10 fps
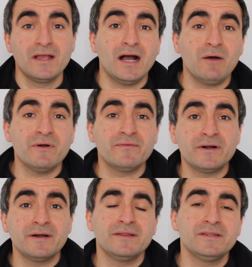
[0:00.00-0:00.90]

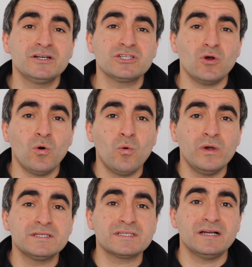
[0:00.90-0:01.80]
However, there is
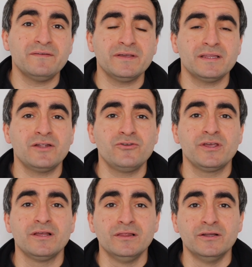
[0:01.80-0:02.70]
always something that you
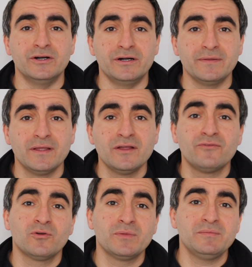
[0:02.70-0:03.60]
can learn
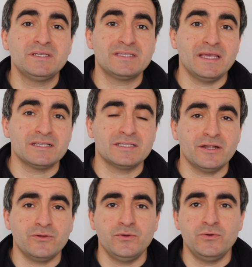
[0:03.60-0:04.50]
from the mistakes
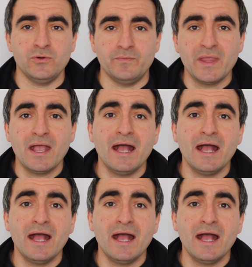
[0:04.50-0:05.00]
that you do.